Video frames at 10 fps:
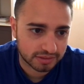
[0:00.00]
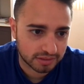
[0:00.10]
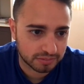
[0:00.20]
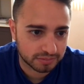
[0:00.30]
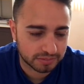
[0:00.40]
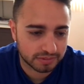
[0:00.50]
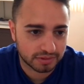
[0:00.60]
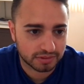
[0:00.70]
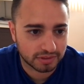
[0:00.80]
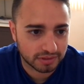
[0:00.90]
some
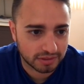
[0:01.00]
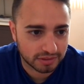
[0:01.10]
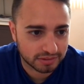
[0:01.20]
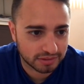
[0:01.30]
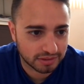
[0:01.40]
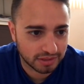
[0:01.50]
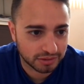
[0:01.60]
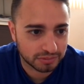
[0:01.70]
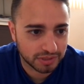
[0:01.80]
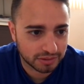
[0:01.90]
a
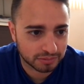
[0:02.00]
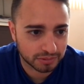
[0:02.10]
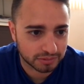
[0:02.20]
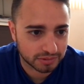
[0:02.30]
unique role.